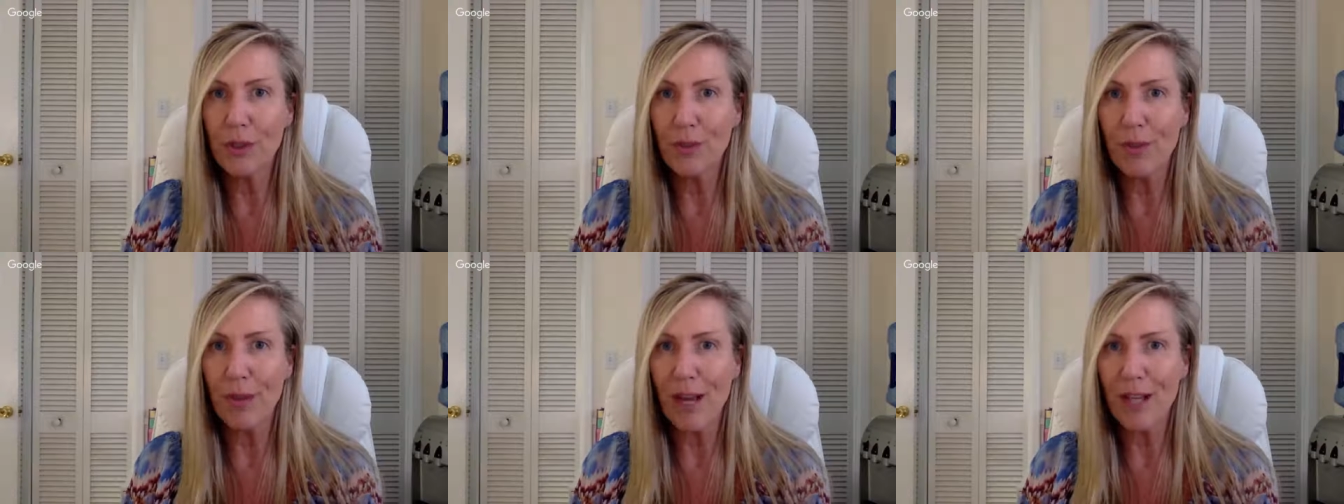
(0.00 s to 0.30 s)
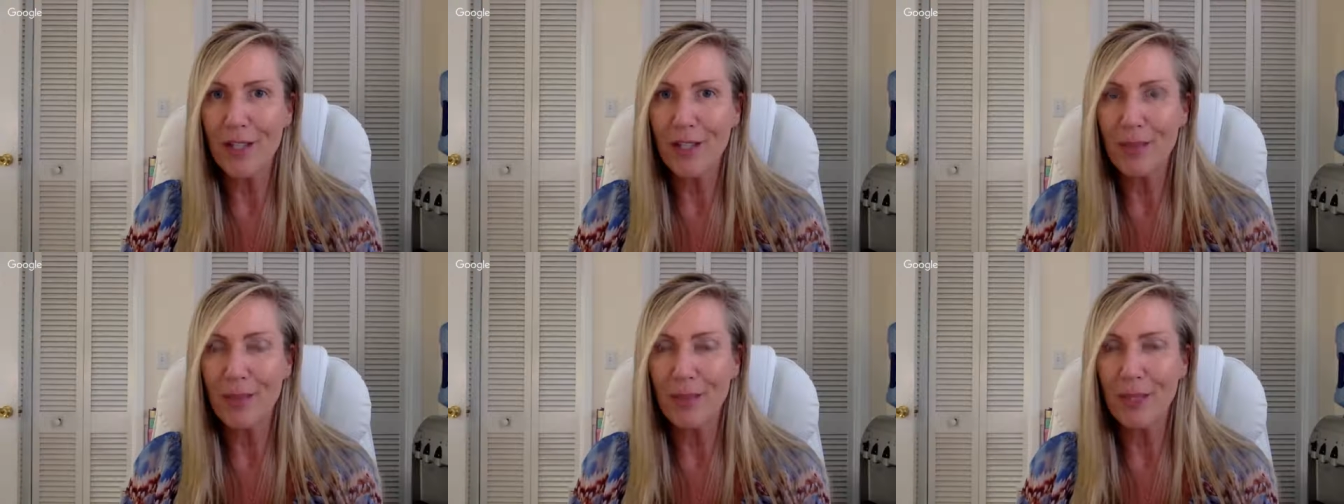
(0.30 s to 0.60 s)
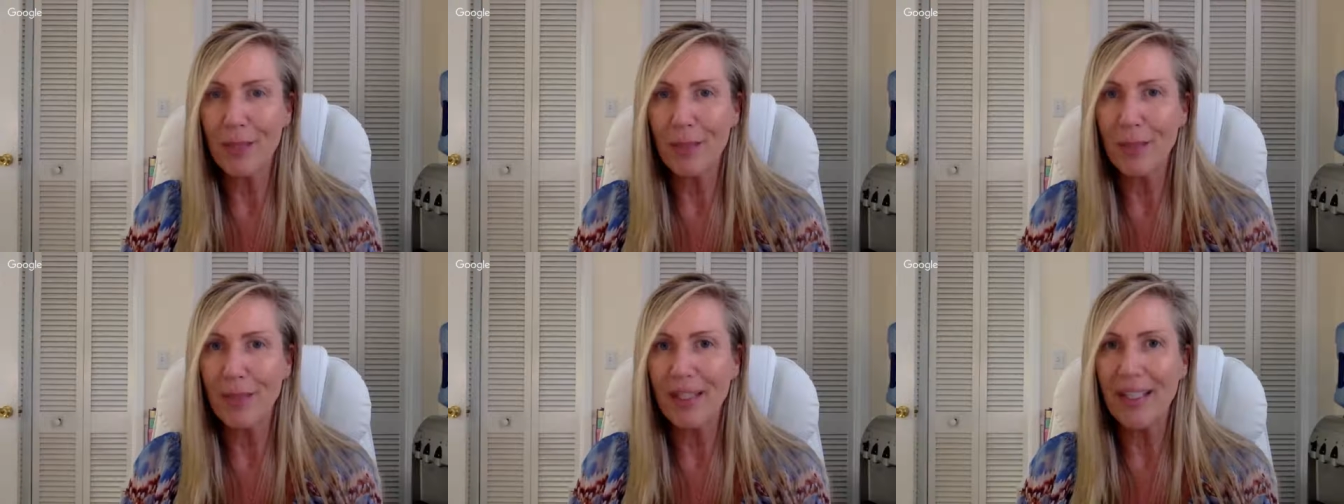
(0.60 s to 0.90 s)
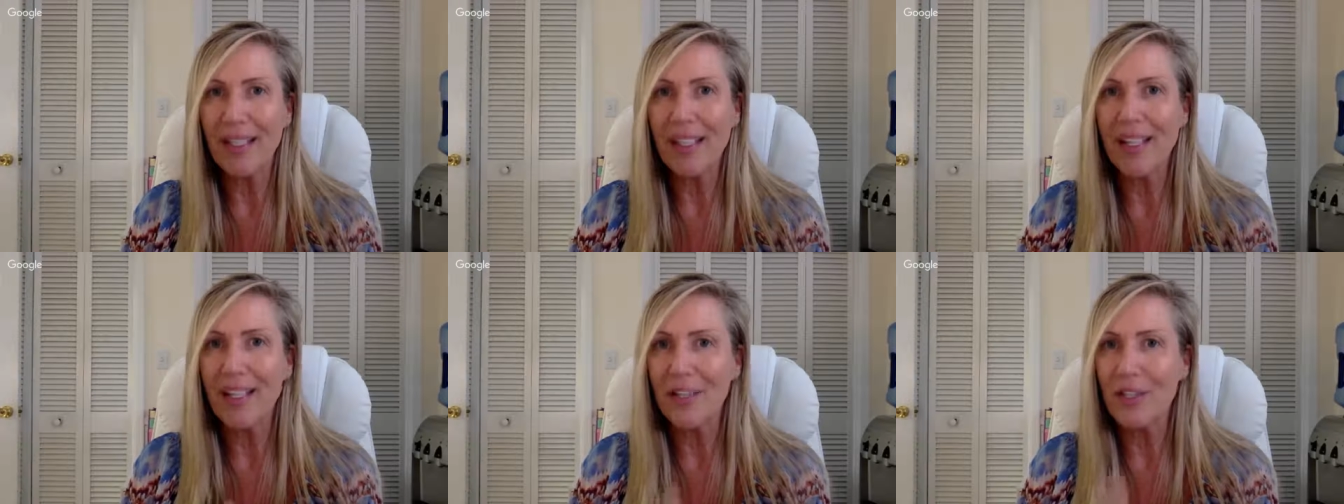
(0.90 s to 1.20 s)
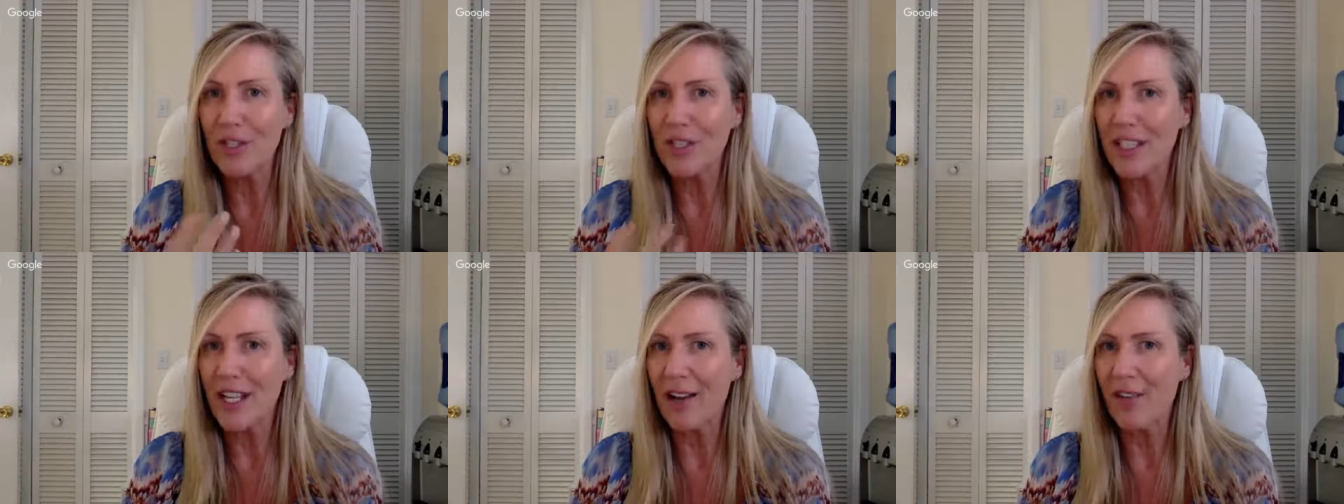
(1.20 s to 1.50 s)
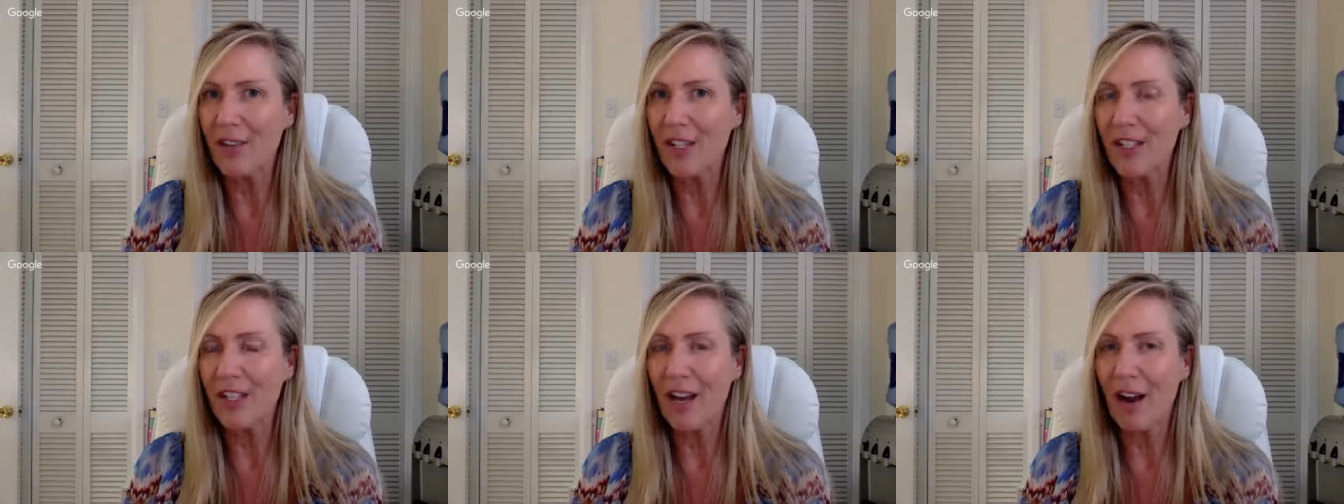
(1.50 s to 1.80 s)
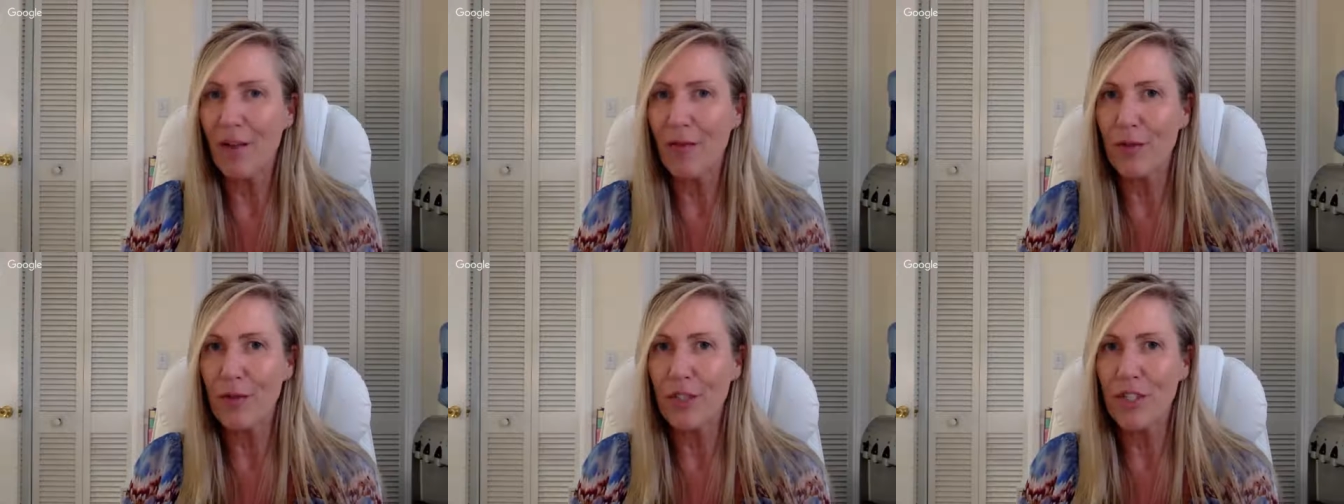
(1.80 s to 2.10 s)
can possibly be and just having a
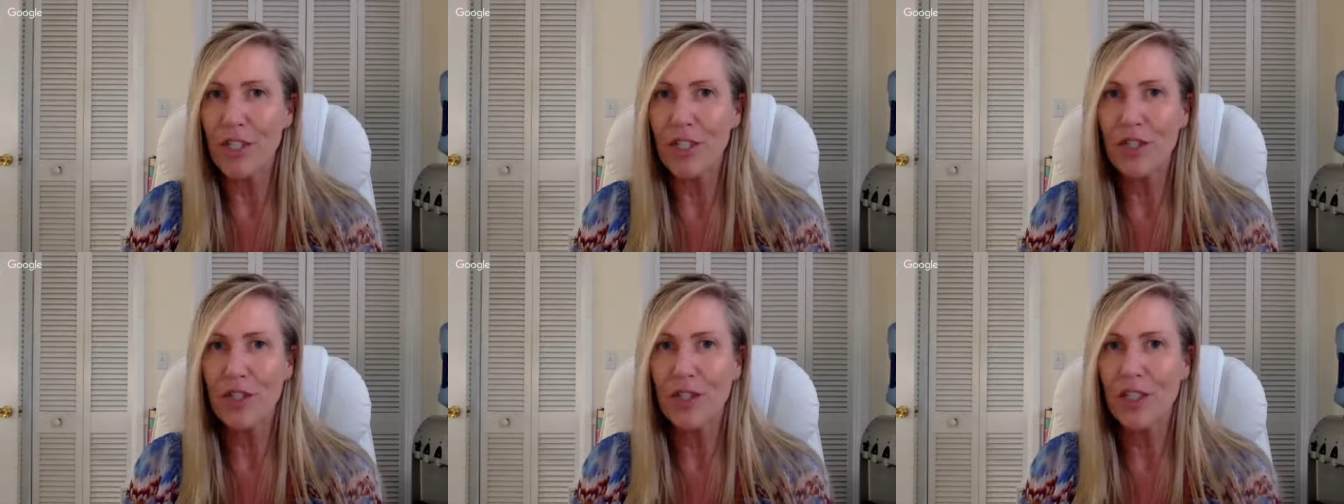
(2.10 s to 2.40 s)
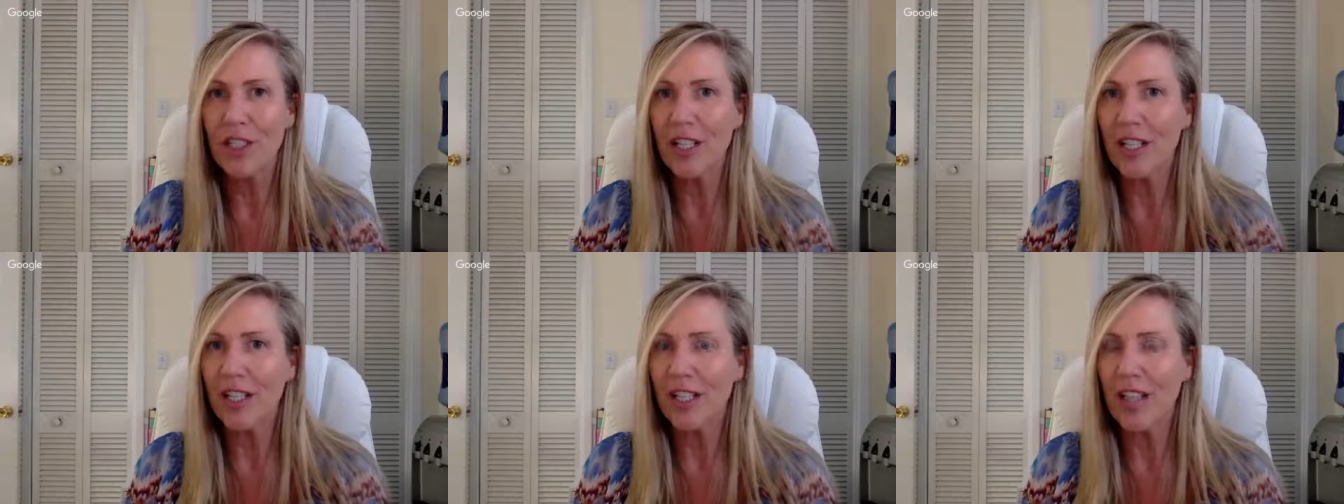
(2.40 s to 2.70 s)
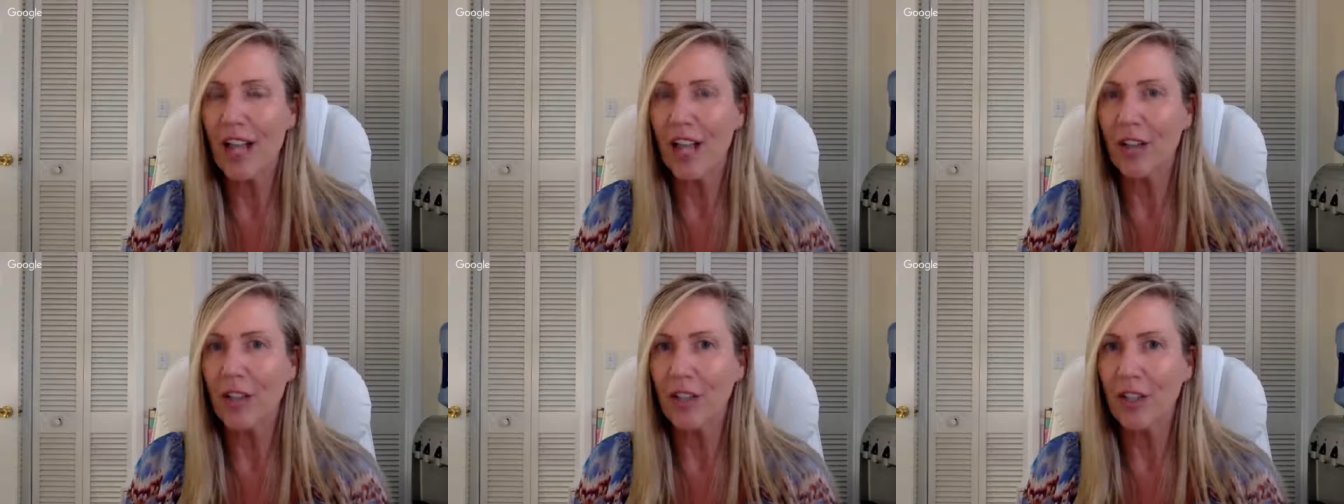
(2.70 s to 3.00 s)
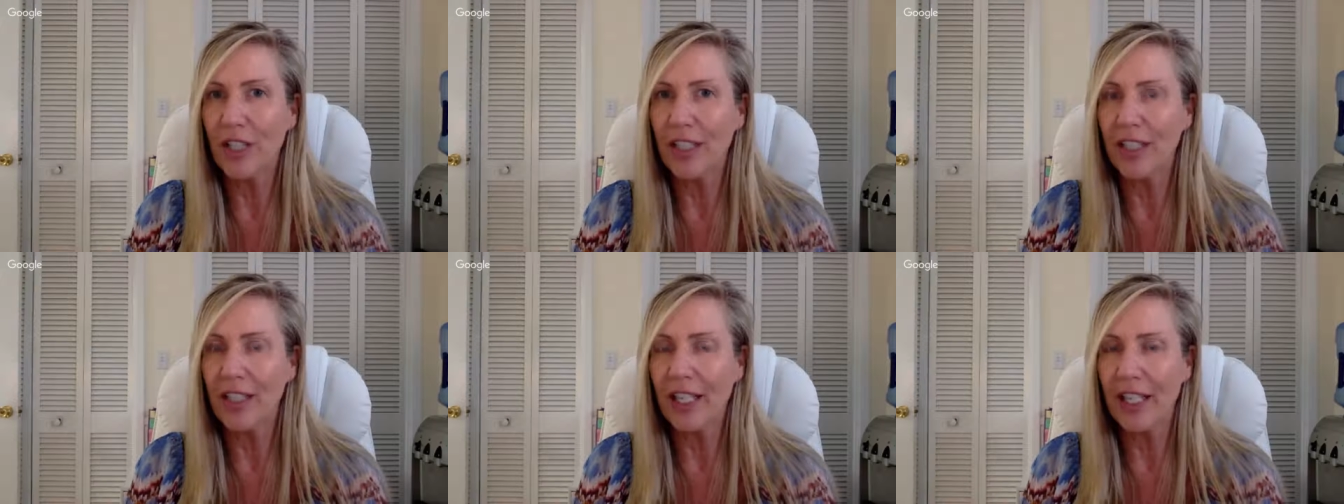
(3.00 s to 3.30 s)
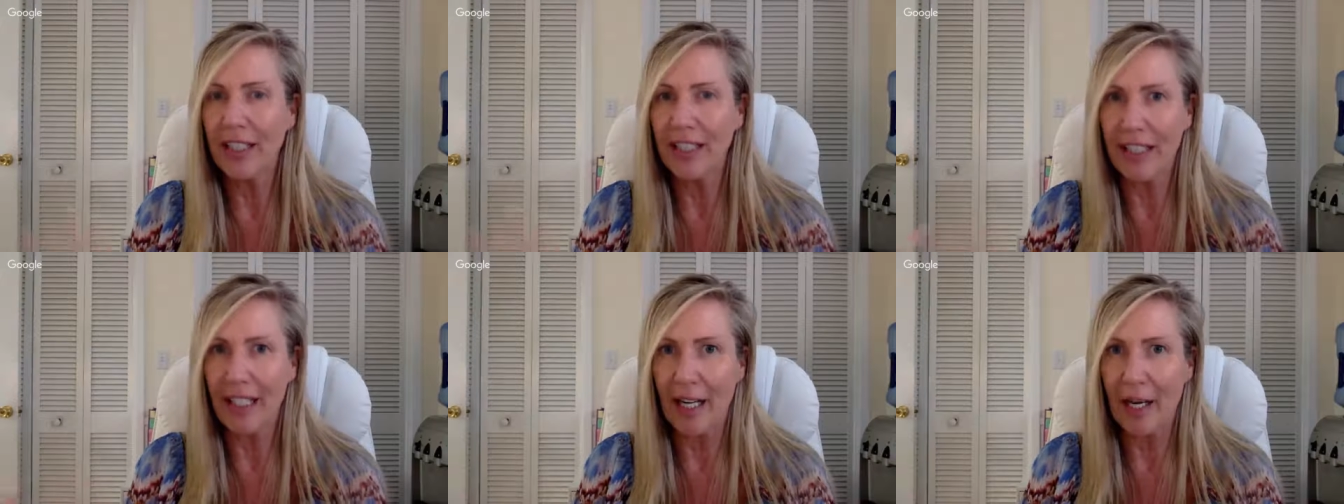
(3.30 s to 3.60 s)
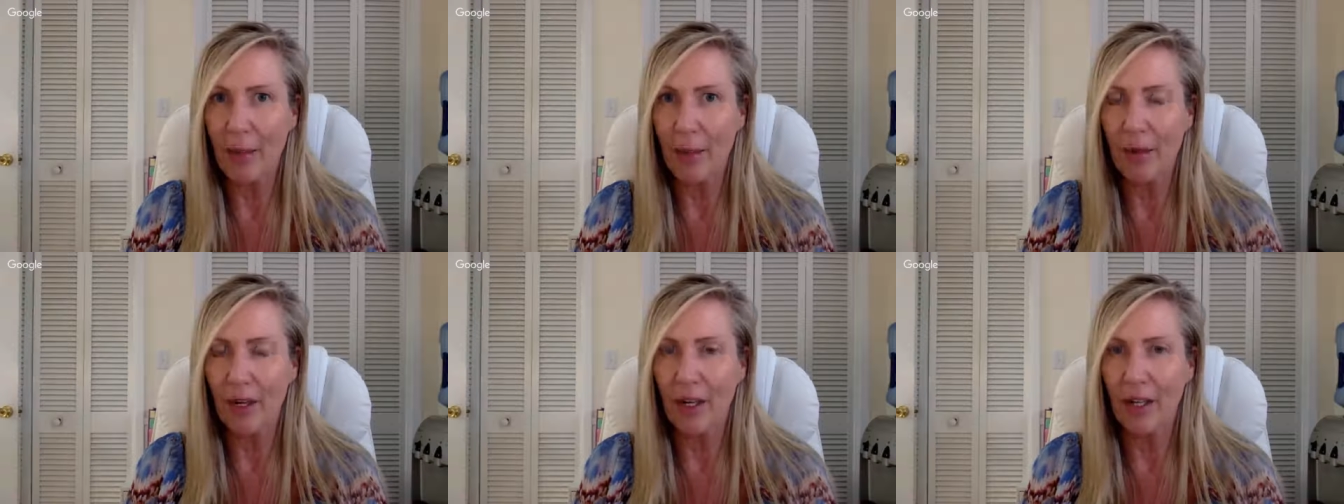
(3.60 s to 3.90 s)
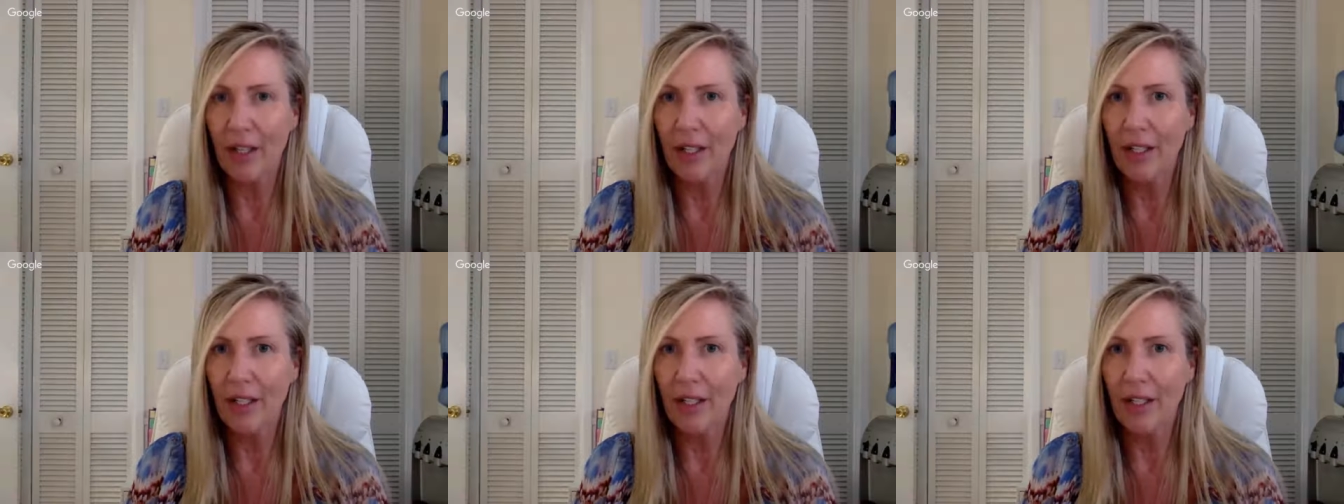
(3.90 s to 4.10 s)
conversation and not looking at the camera.